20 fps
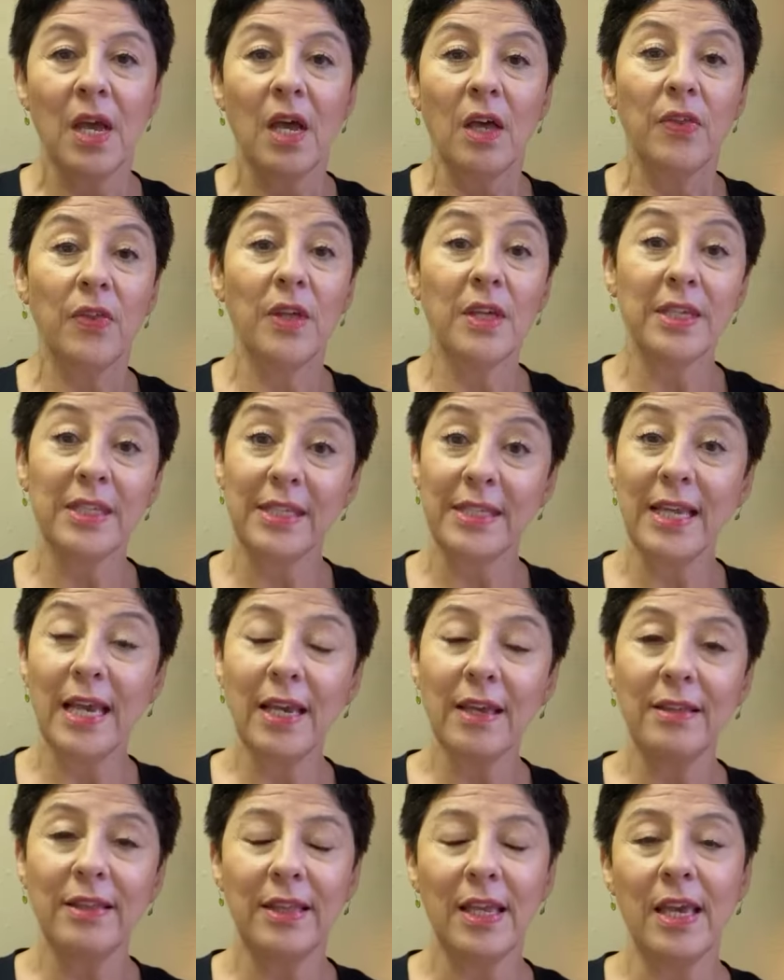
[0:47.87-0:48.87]
The
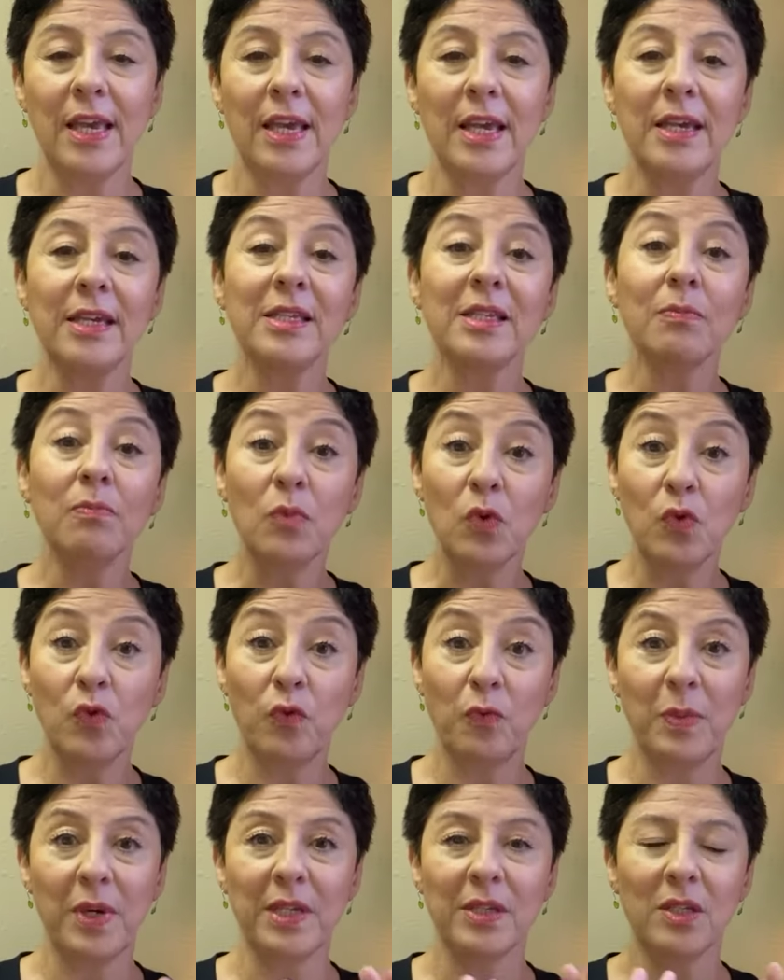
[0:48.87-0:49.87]
second thing is
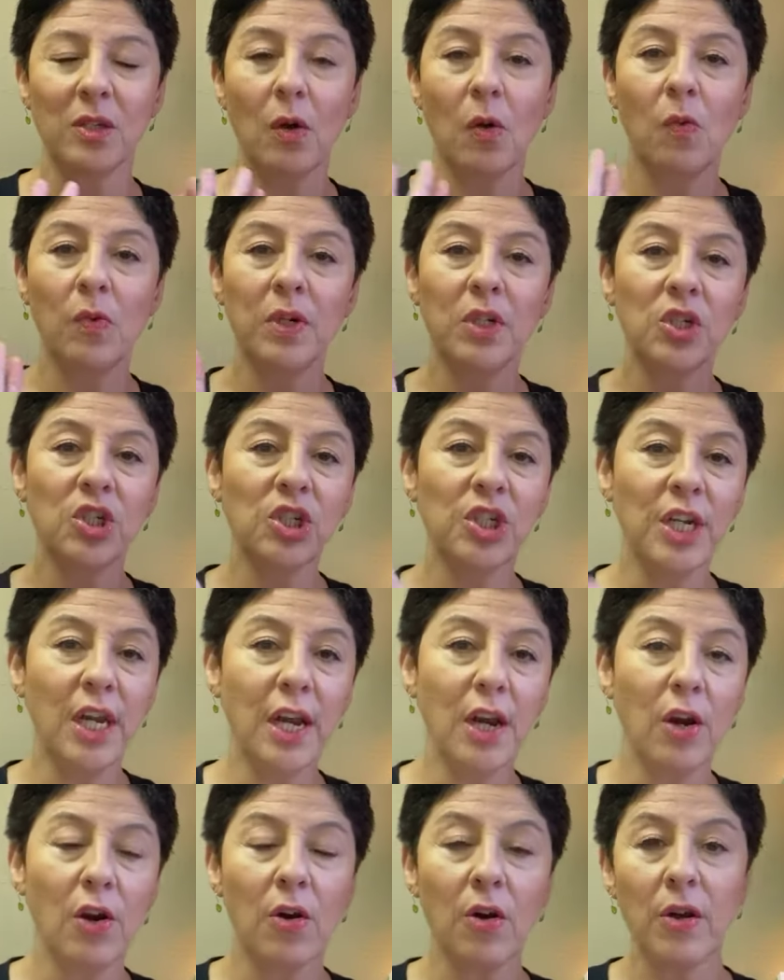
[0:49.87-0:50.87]
movement. So I want to
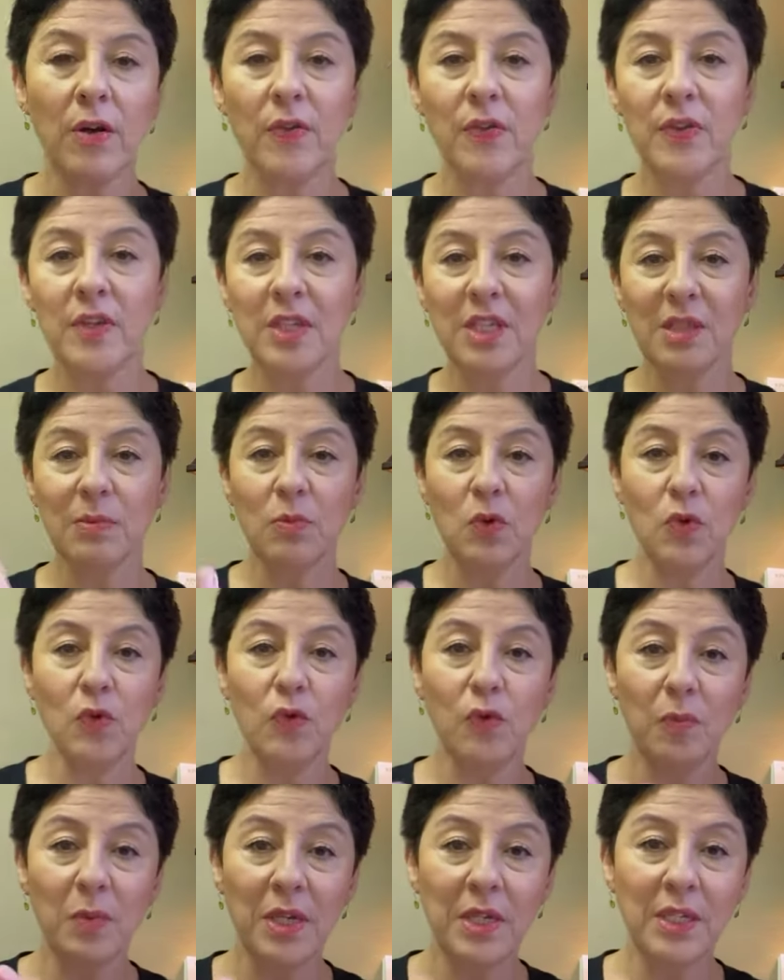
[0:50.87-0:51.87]
share this
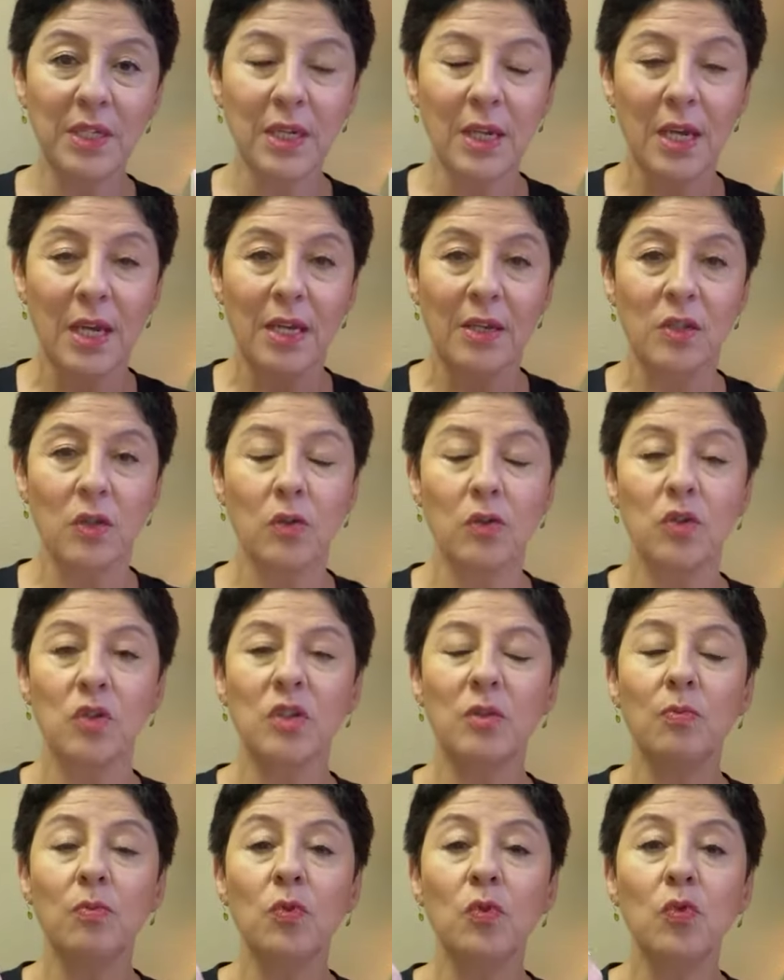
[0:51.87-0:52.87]
movement. So
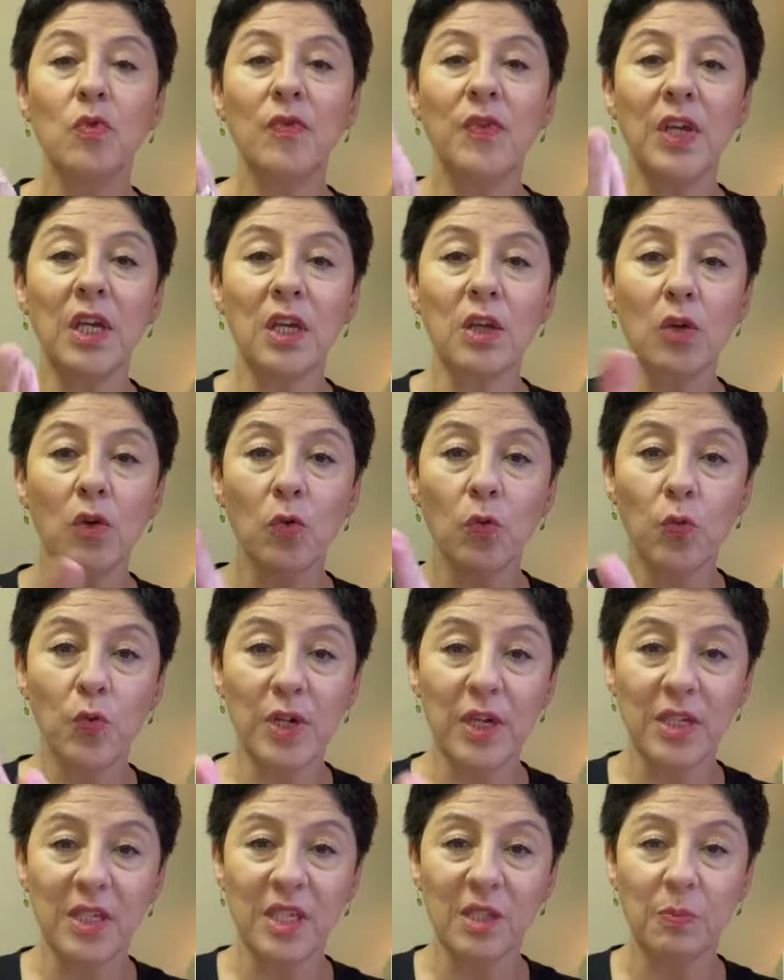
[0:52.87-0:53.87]
just moving your
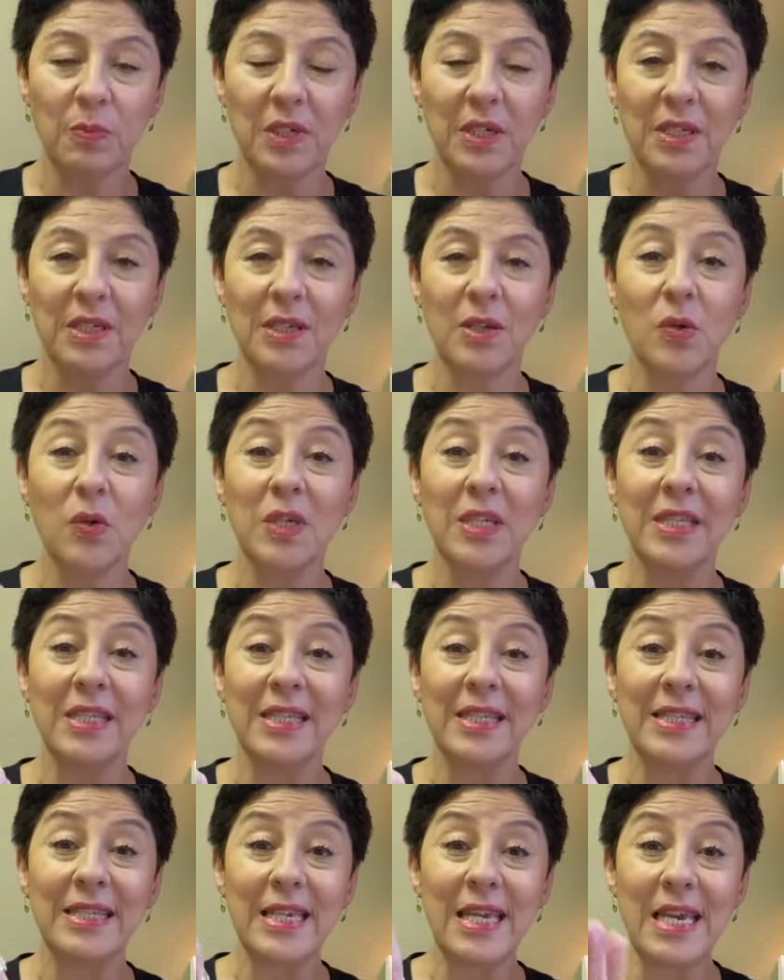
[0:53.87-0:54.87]
wrists, but as you can
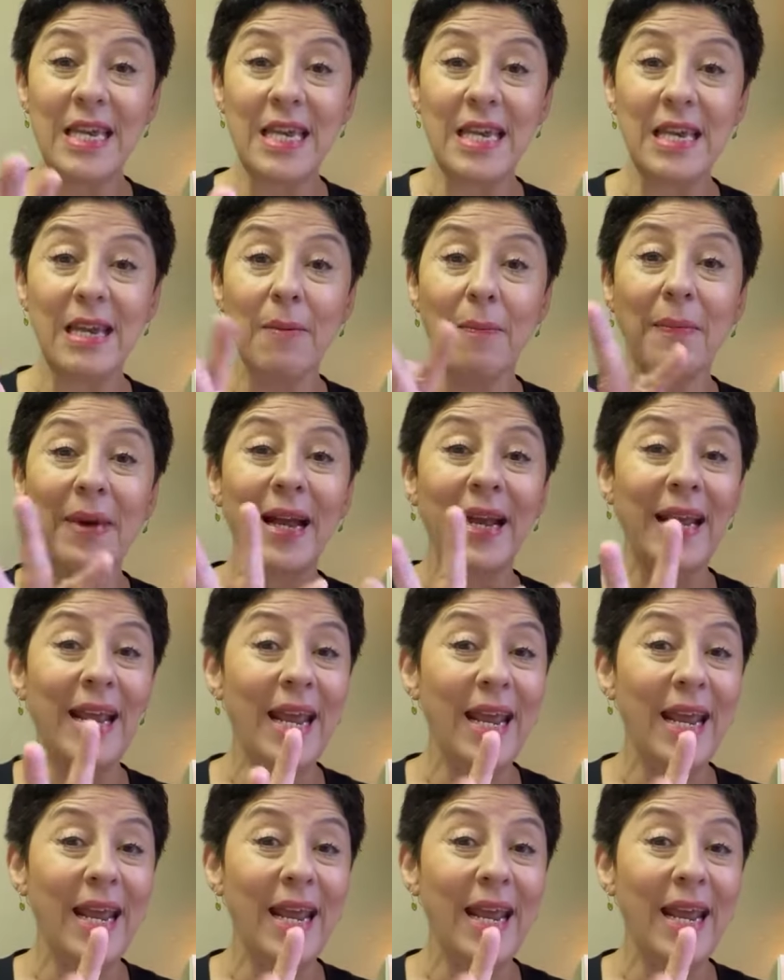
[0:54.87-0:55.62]
see, my